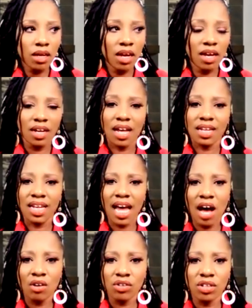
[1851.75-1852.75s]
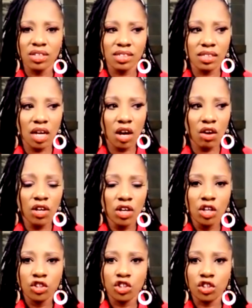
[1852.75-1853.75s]
and allow yourself
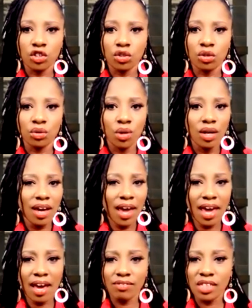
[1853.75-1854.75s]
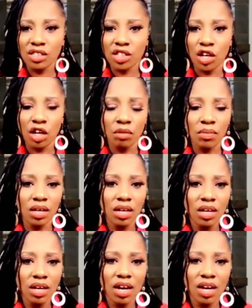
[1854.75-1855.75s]
to have discernment,
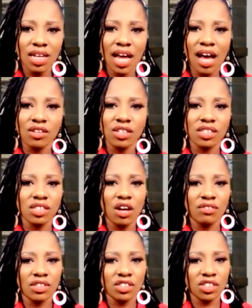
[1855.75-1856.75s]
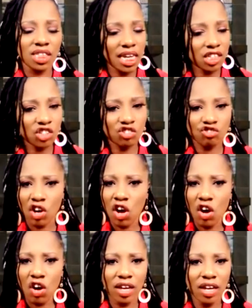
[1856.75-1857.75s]
allow yourself to stand
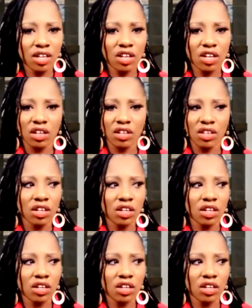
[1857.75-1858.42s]
strong in your